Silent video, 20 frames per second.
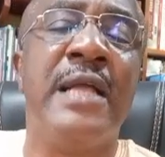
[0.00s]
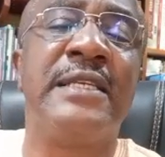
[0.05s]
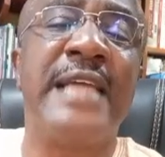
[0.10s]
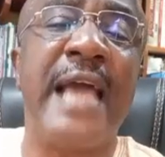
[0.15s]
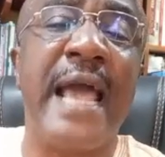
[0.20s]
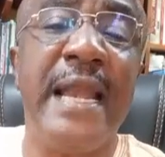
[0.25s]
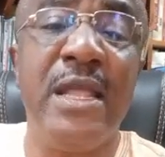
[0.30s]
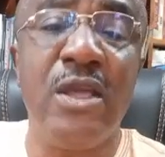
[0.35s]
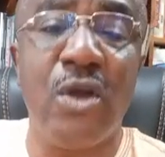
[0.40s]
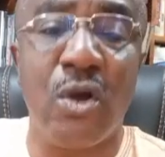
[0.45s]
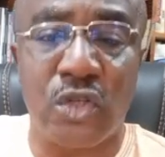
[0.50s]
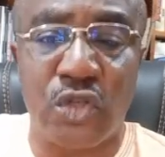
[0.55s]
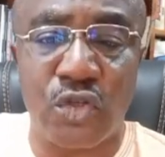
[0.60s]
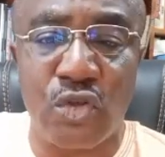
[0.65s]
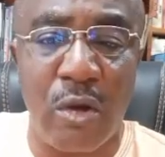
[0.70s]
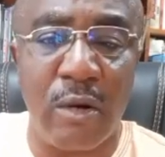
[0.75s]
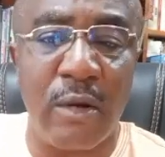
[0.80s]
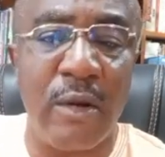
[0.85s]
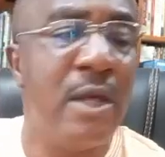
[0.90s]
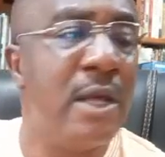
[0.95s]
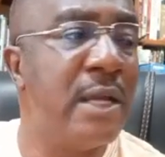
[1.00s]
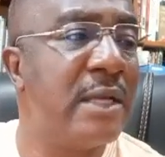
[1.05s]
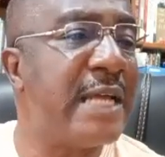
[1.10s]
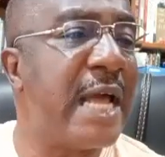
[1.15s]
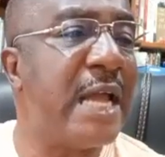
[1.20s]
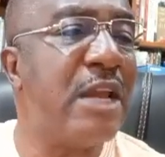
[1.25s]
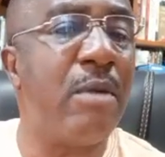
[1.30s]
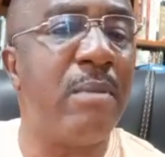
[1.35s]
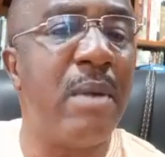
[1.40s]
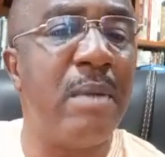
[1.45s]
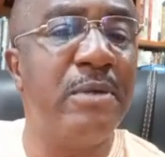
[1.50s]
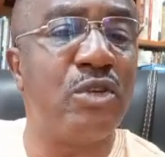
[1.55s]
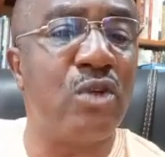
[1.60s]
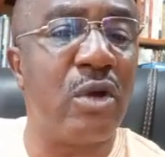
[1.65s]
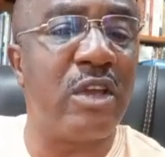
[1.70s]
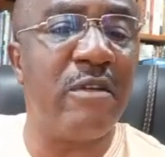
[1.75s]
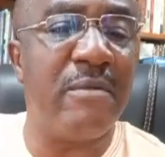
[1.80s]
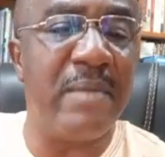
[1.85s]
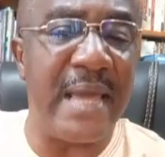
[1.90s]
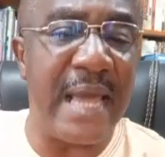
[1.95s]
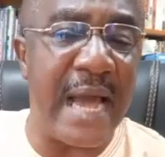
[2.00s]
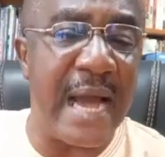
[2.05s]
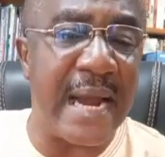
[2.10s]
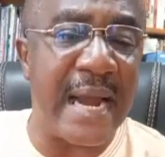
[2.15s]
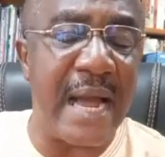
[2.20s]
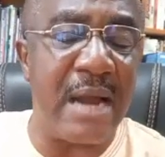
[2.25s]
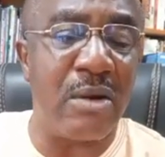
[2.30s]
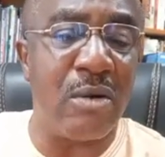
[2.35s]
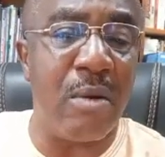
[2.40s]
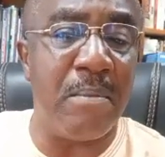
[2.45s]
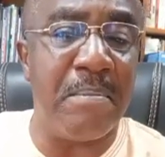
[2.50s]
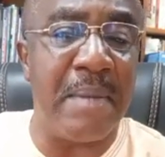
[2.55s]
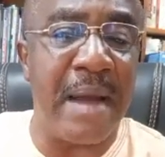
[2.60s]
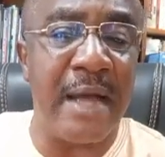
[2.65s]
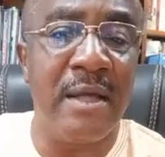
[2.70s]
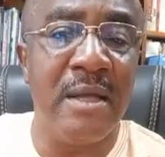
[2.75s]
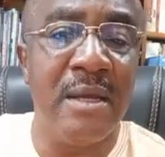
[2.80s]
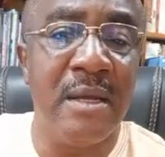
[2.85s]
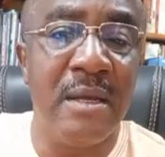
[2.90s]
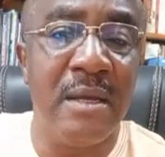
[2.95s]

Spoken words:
Tell your son, tell your mommy to give me her account number